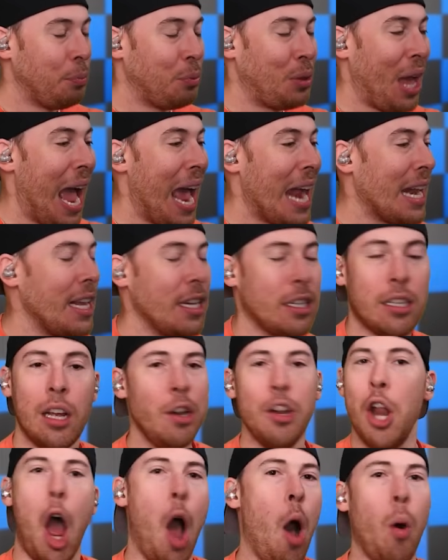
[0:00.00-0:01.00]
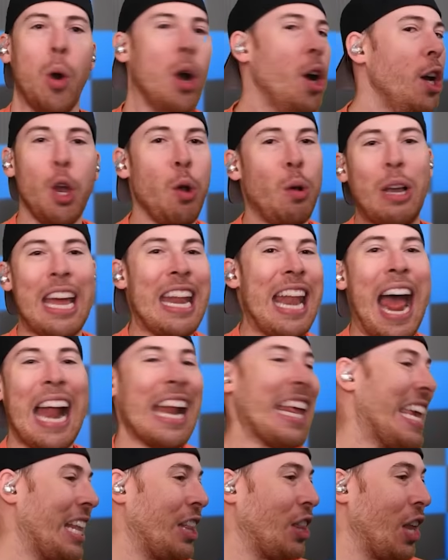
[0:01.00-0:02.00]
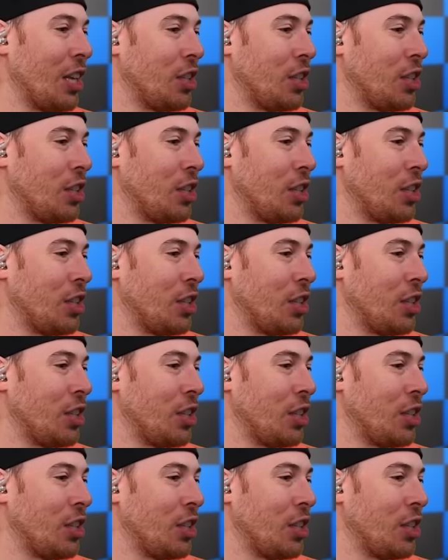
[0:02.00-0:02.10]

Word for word: That is, no, you cannot eat